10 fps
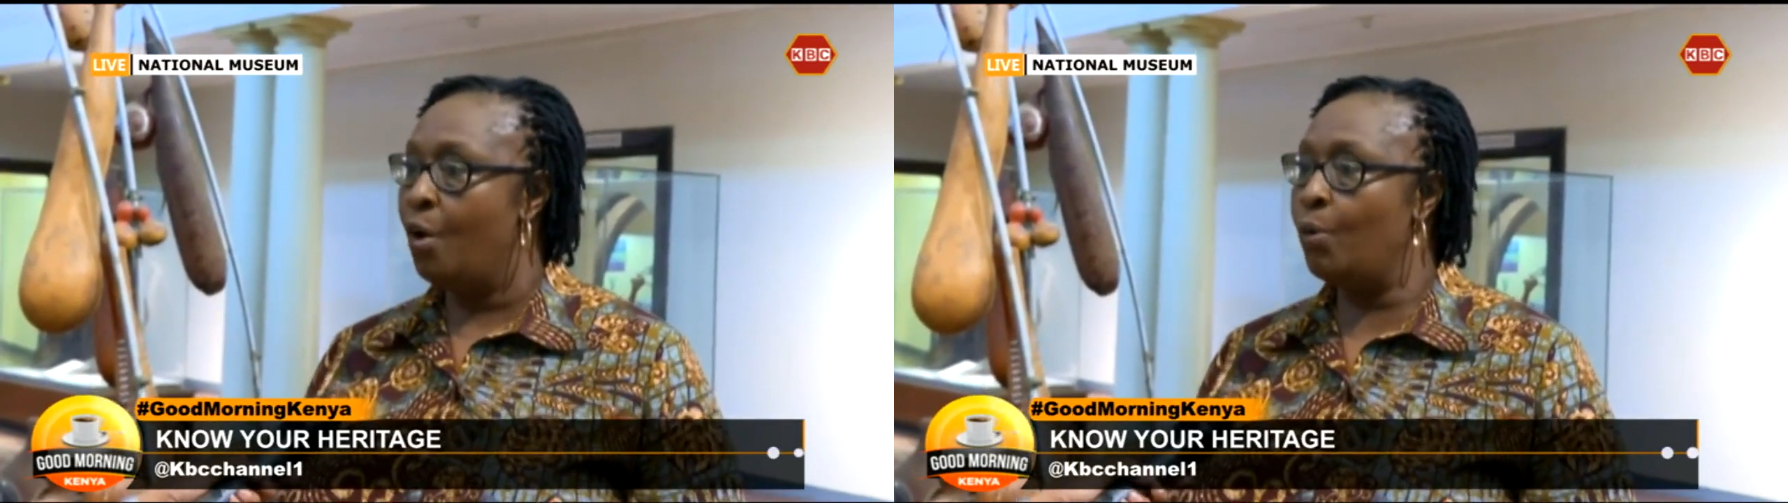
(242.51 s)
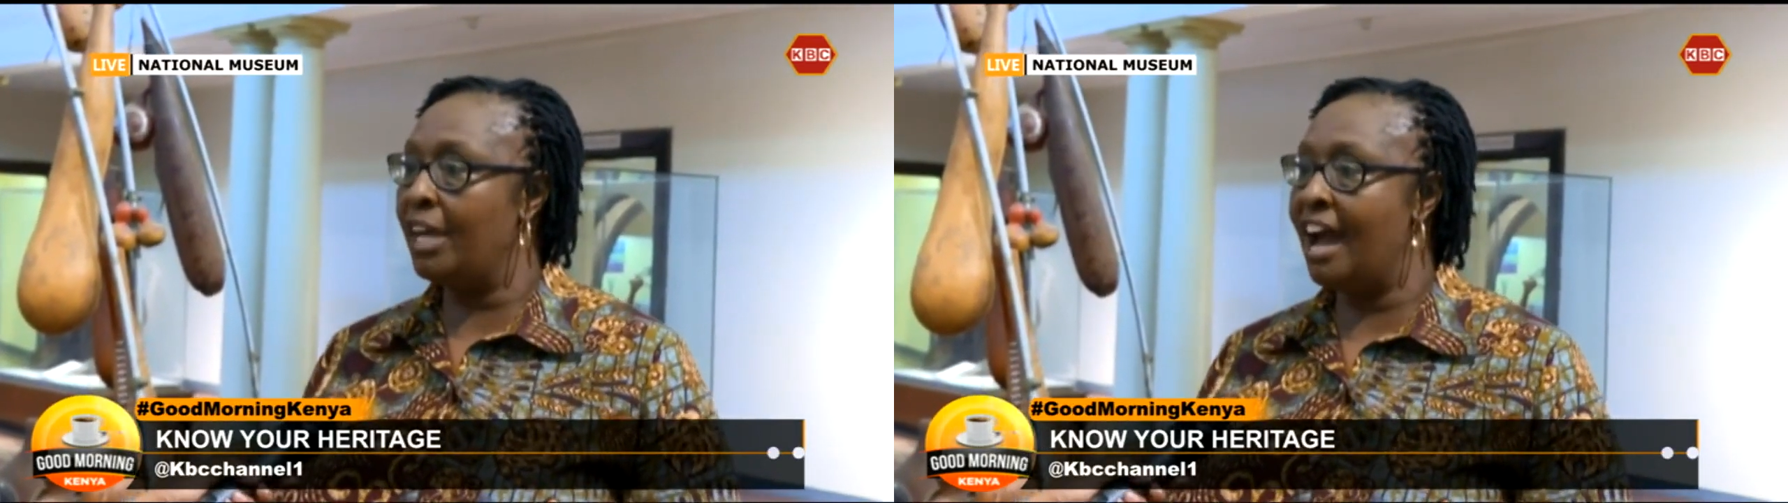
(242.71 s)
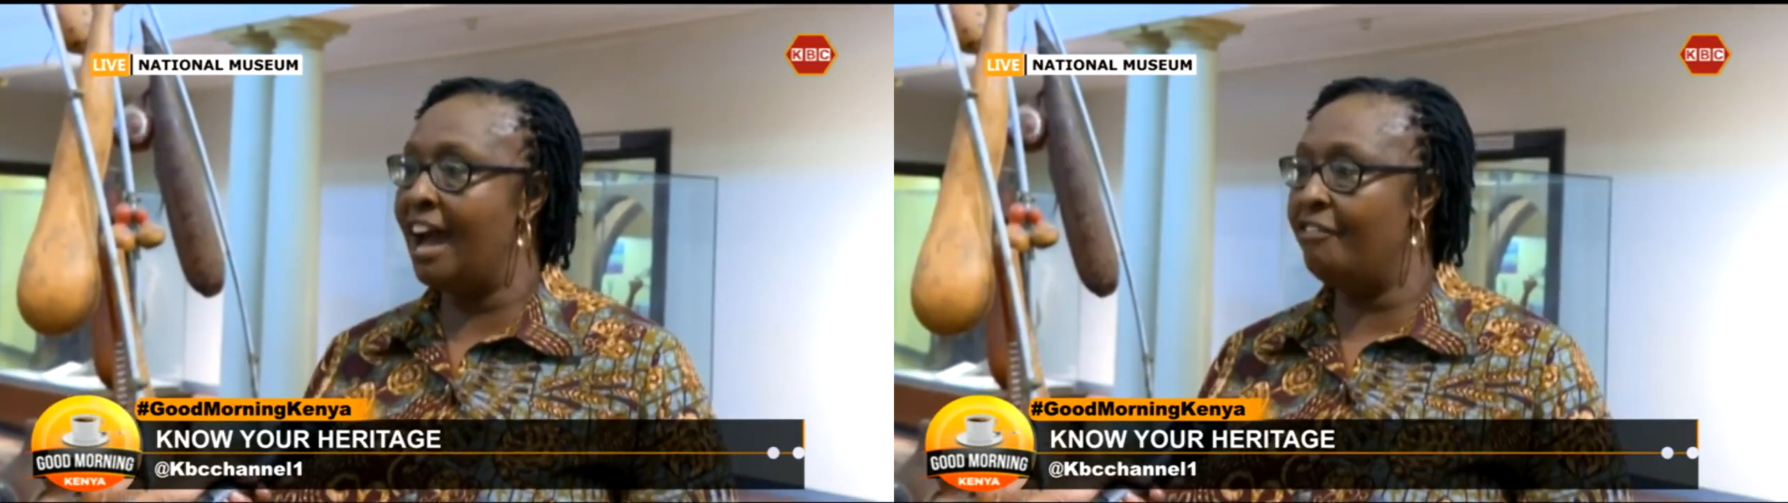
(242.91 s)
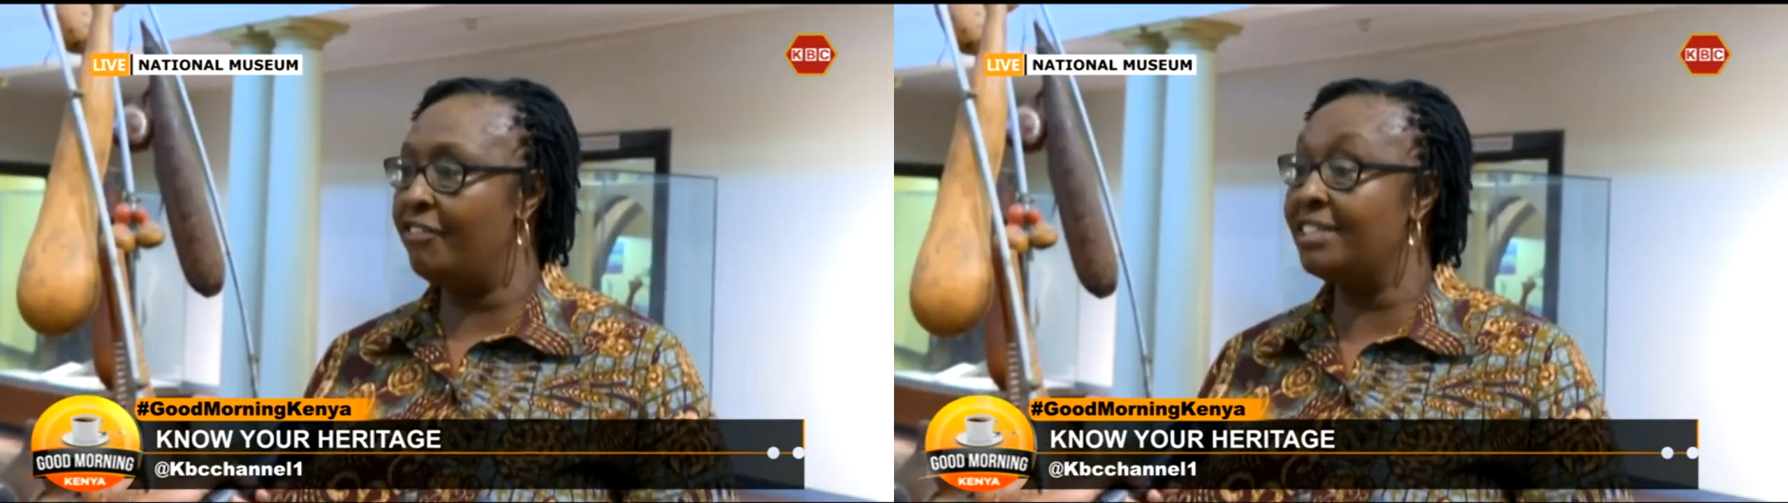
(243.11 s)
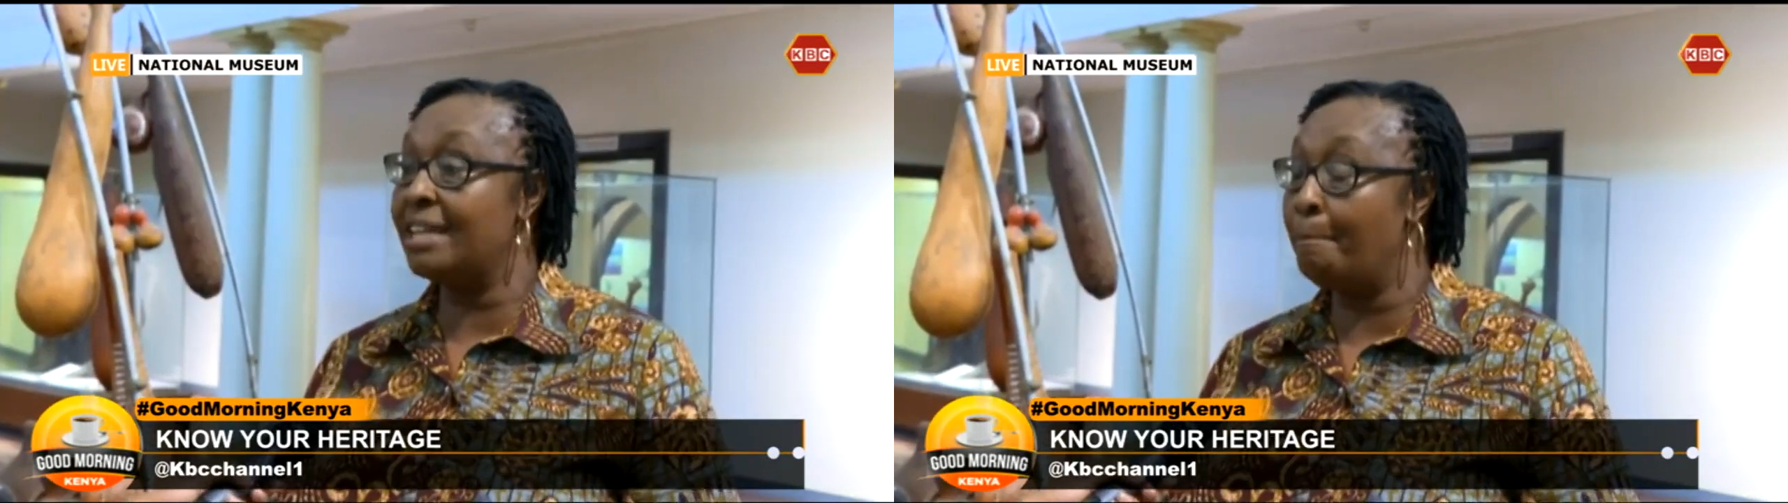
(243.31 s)
We have
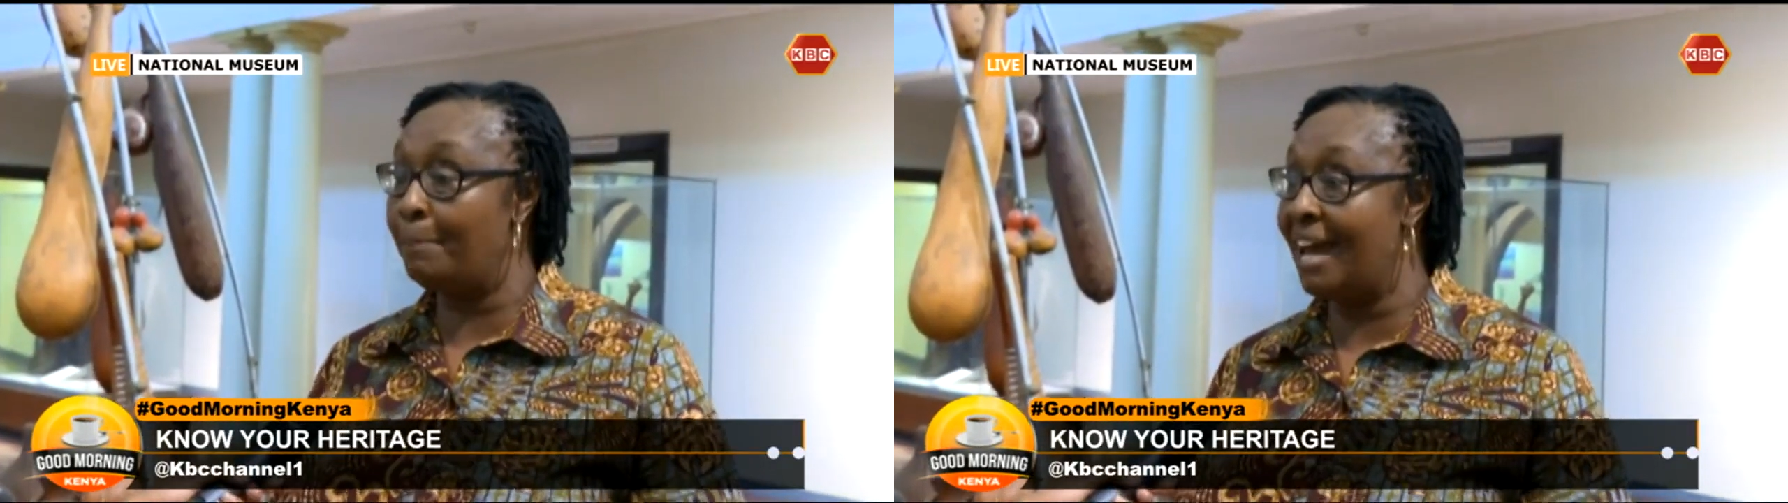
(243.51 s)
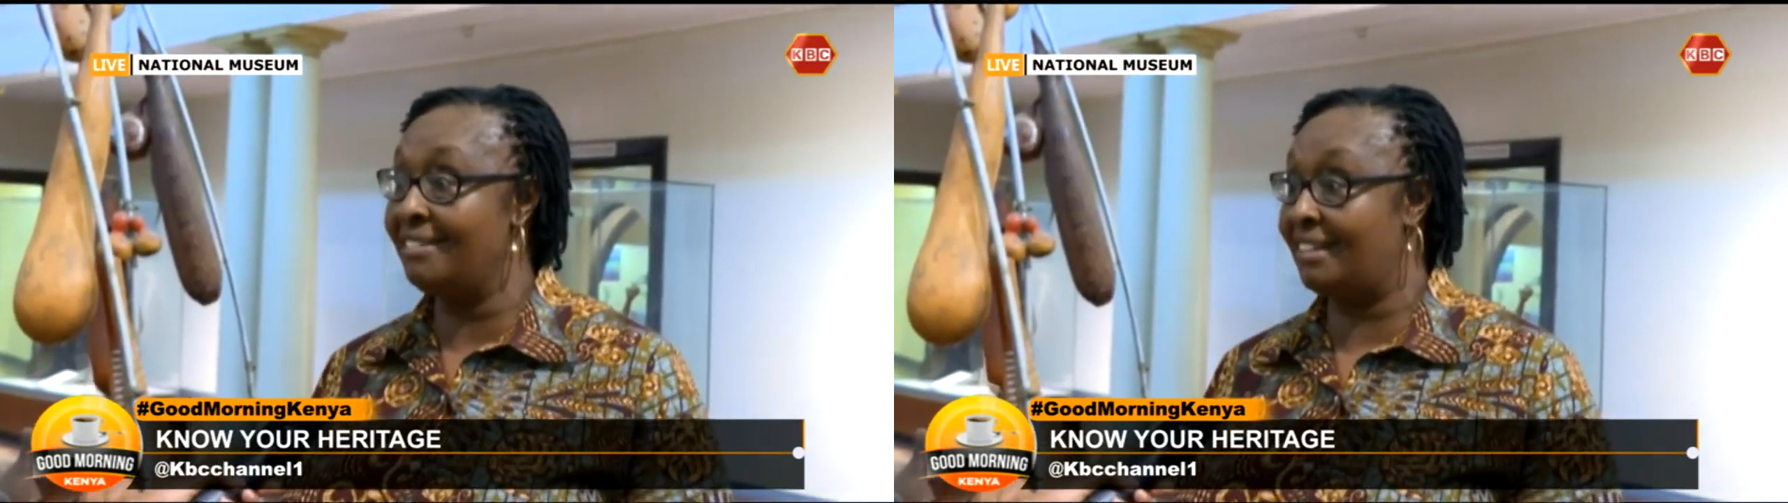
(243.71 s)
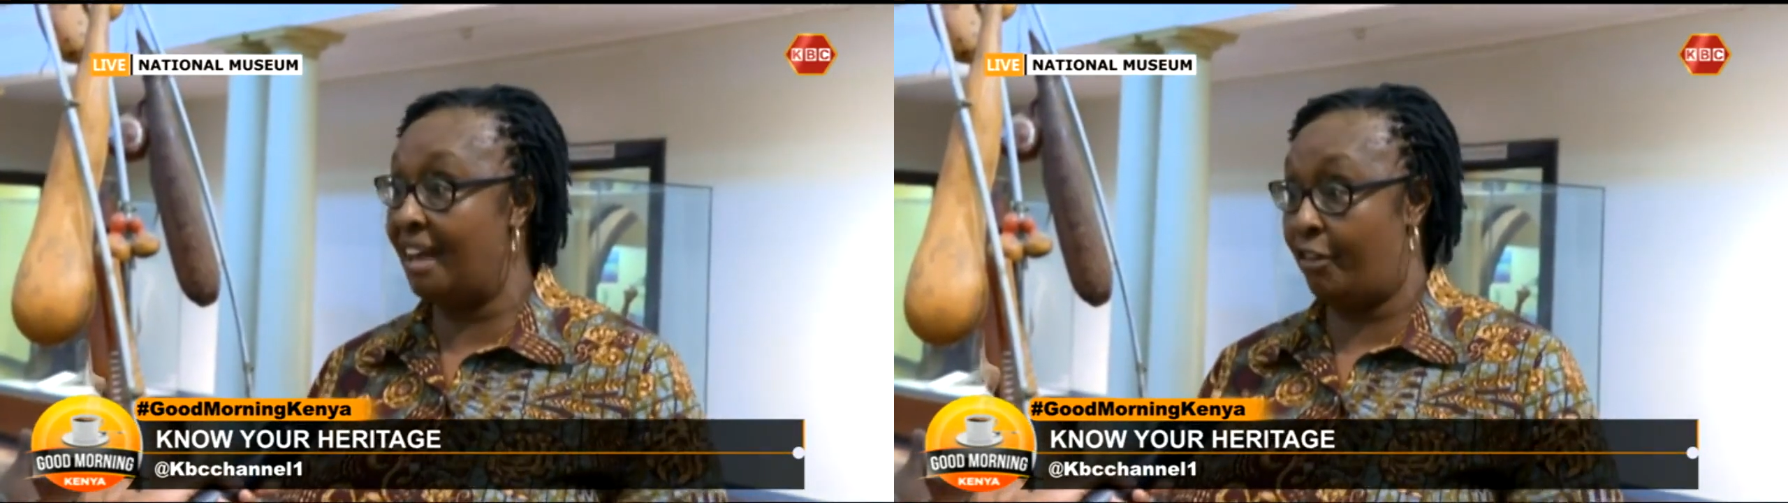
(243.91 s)
some plants,